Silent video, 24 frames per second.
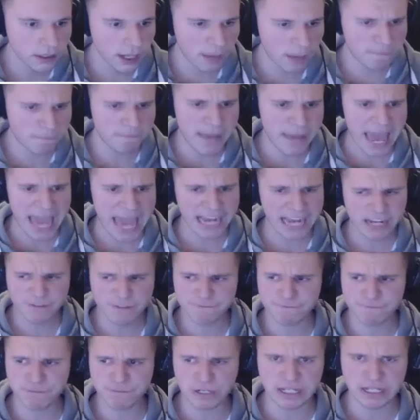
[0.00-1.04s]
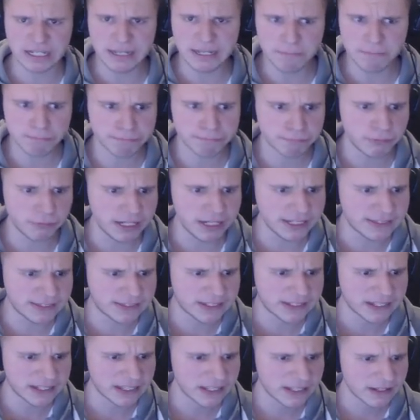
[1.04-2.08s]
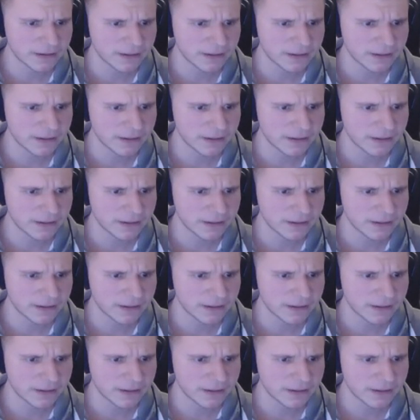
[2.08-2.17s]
A back flip? What?